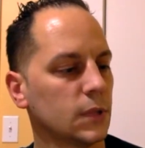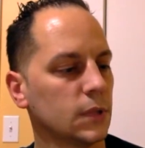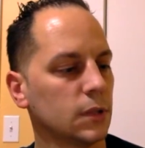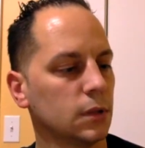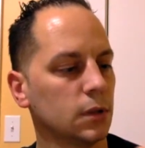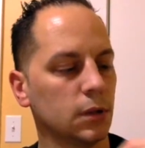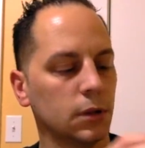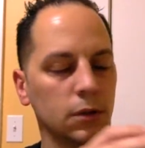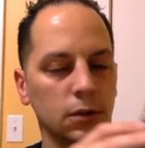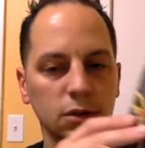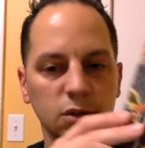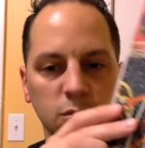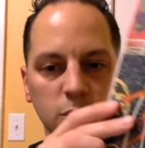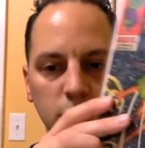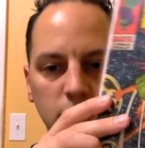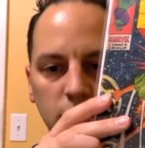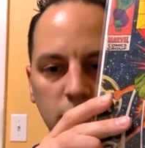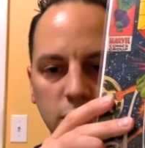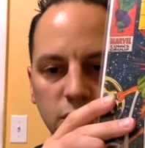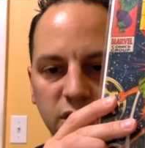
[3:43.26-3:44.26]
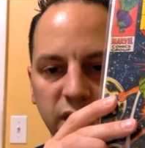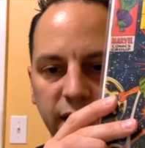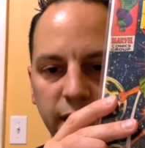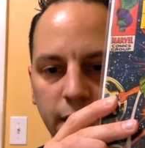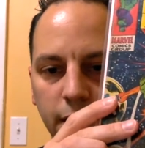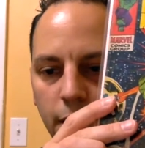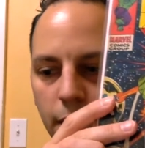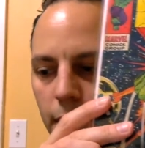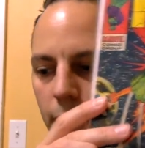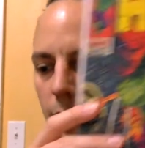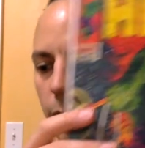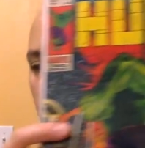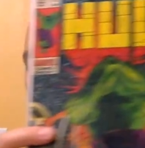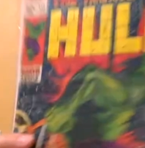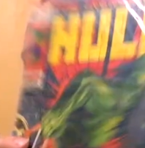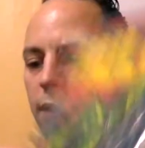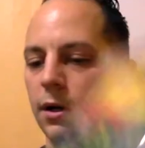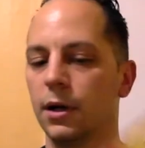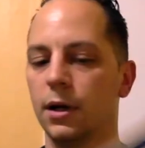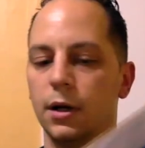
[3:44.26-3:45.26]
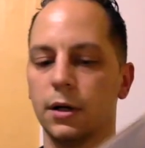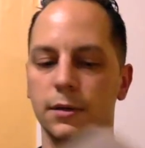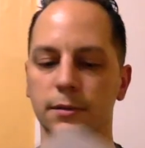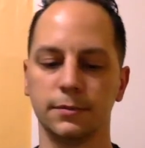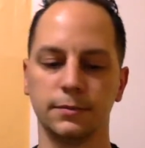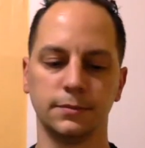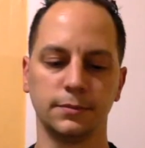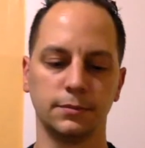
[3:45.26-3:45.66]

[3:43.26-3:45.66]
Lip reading: Little tear there, but